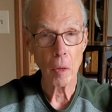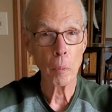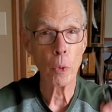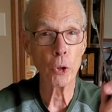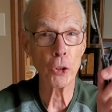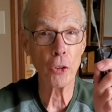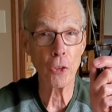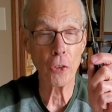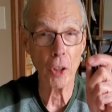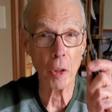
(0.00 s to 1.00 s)

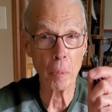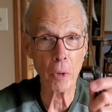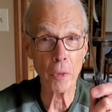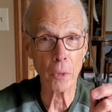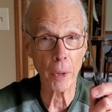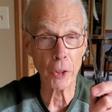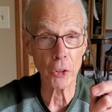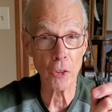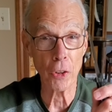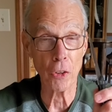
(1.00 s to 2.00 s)
pushes in both
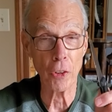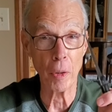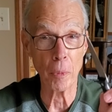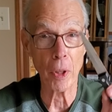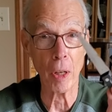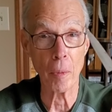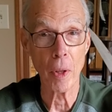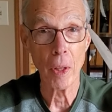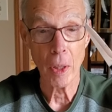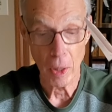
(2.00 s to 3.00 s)
directions at the same time.
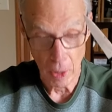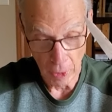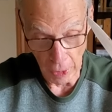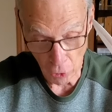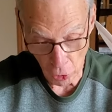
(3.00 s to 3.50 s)
That's